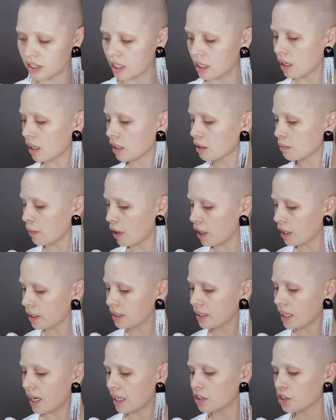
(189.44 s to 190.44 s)
skin like
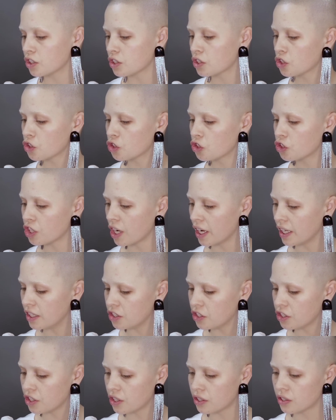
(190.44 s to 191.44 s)
mine that just
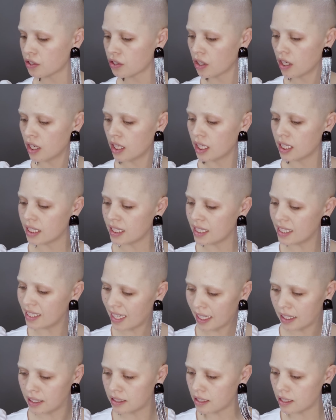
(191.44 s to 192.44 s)
changes
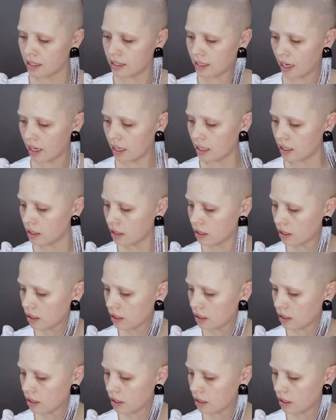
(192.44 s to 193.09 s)
day to day.